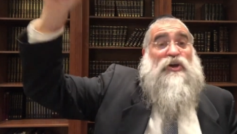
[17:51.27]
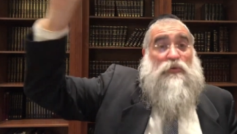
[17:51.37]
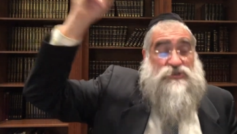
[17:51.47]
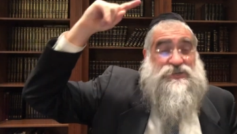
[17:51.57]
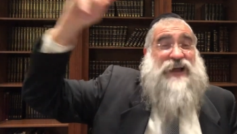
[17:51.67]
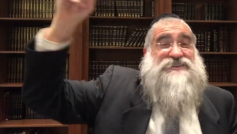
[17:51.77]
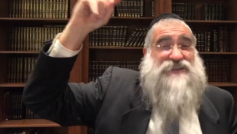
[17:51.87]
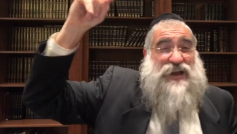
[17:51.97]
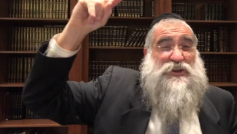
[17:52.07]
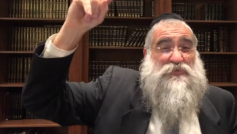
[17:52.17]
which is
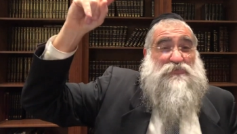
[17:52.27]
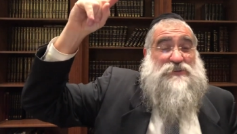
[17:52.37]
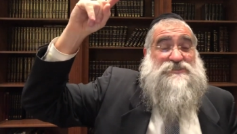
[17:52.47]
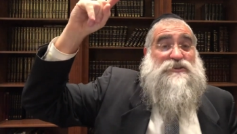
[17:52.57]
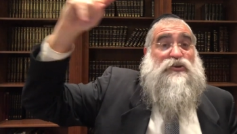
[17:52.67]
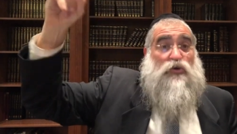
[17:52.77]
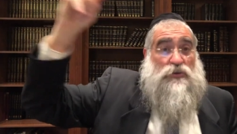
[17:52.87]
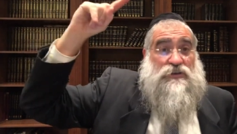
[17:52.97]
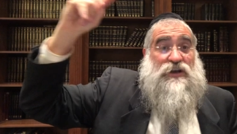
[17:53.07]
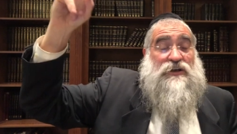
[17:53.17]
actually not only from Atzilut,
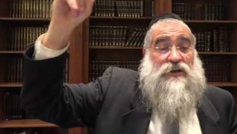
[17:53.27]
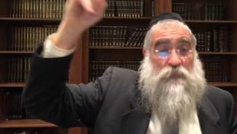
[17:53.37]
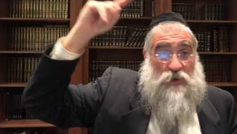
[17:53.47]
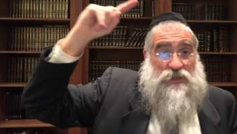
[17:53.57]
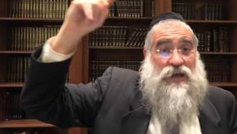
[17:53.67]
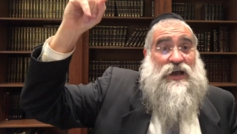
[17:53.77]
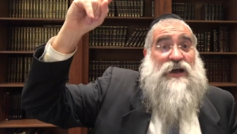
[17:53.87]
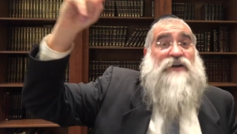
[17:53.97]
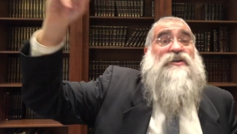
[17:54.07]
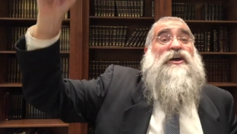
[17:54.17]
according to
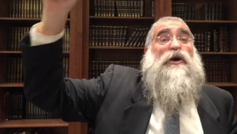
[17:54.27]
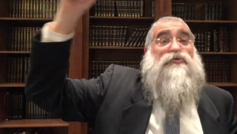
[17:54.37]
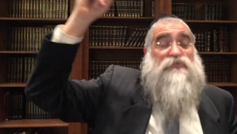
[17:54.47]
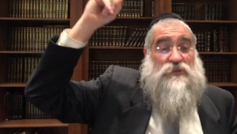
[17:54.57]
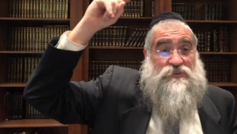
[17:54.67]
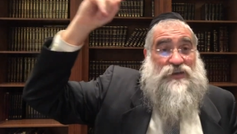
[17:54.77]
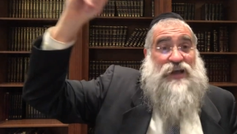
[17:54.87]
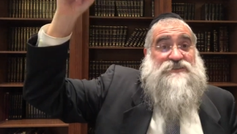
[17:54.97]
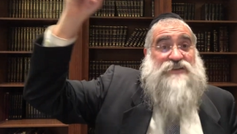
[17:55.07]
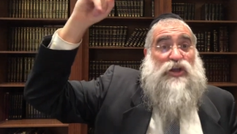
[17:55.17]
Kabbalah, it was from
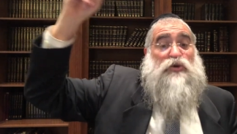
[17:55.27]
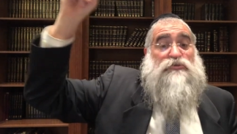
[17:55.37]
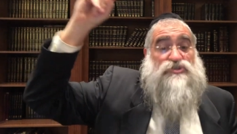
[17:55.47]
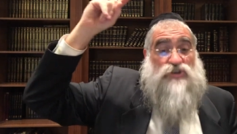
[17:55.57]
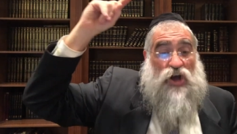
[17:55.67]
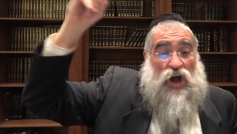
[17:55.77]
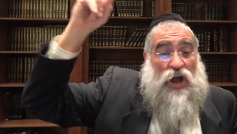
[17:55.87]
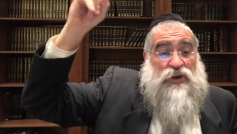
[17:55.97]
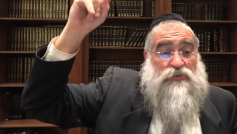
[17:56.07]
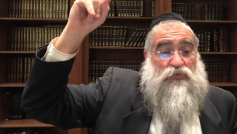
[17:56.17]
Das Elyon, which is
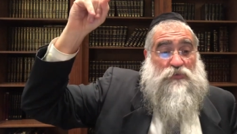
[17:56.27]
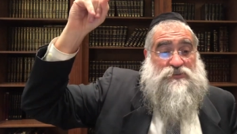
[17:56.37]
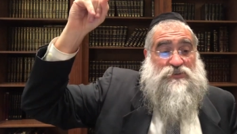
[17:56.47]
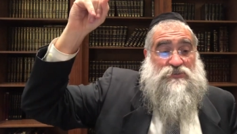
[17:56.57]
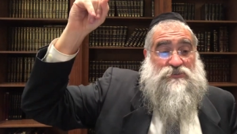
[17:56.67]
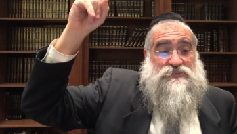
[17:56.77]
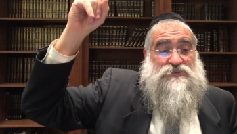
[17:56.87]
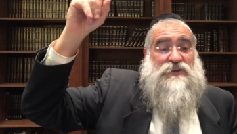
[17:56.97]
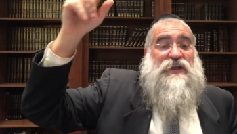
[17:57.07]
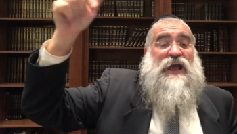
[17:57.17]
higher from Atzilut.
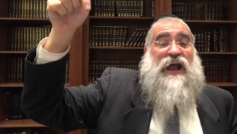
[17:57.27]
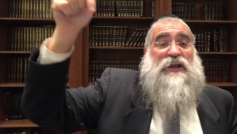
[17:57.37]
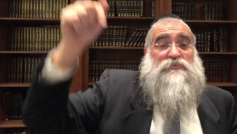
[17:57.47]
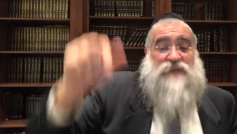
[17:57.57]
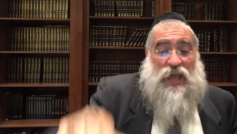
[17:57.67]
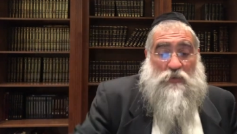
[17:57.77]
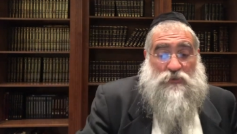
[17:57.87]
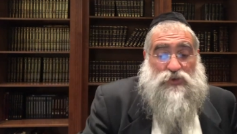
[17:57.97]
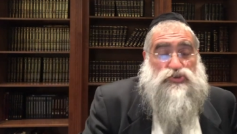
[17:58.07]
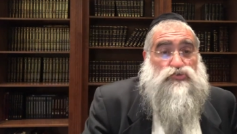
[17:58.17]
And he was able
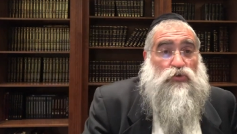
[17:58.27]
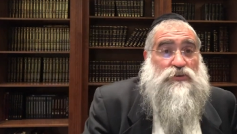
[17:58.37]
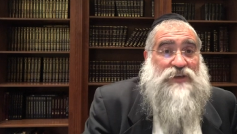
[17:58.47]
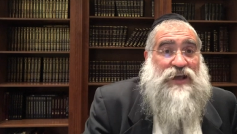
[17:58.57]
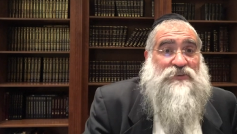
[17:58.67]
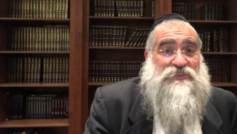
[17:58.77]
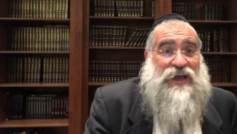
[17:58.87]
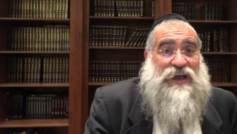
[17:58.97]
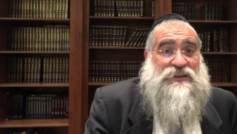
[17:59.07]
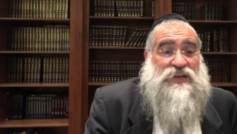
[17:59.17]
to draw down
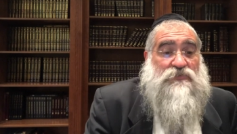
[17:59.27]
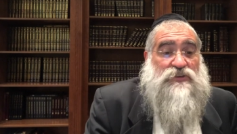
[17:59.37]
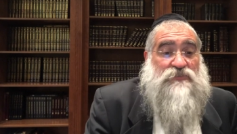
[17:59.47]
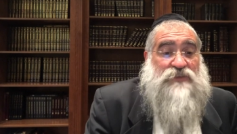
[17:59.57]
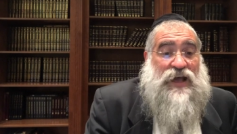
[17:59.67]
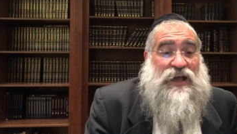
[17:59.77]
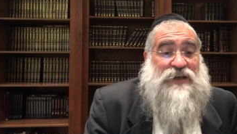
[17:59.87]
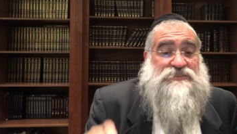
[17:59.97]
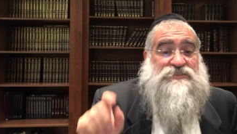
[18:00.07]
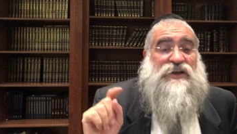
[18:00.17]
that level of
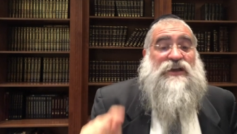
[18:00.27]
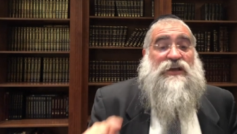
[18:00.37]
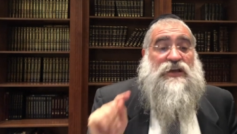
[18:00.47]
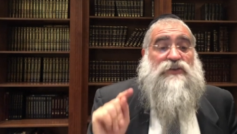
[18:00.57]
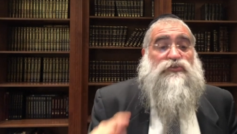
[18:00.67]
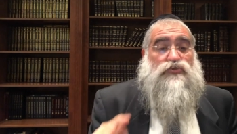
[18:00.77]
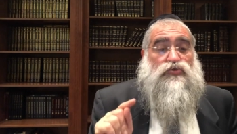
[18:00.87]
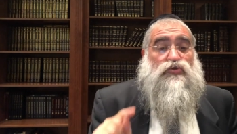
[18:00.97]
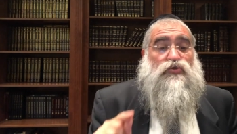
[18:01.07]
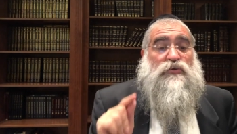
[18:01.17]
Das
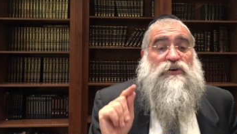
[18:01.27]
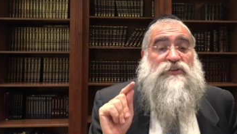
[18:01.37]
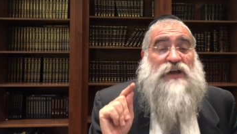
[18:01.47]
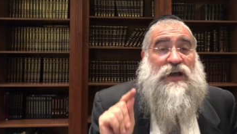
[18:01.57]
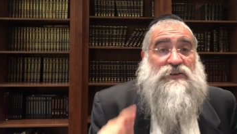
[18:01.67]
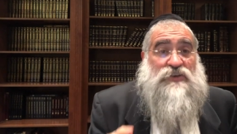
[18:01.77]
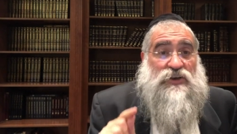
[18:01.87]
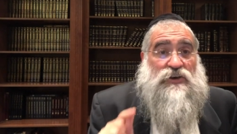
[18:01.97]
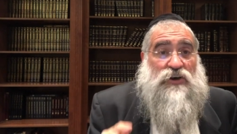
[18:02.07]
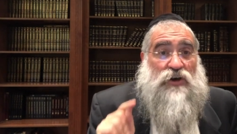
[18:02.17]
into the
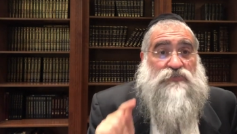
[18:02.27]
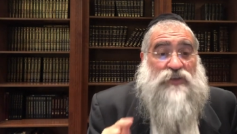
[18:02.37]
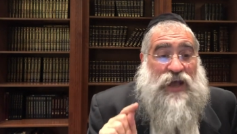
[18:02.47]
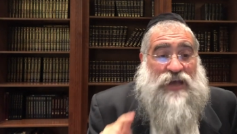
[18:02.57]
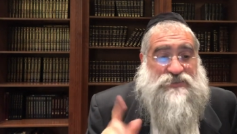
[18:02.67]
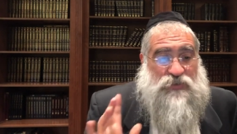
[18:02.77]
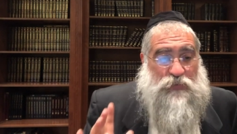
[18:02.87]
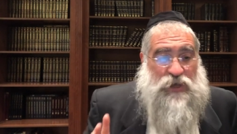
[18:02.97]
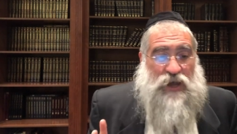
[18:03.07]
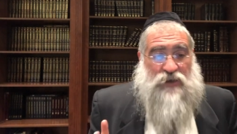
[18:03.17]
idea of Das of
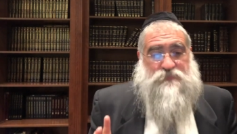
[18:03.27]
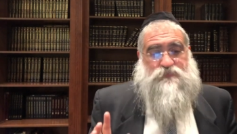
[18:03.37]
Biyah.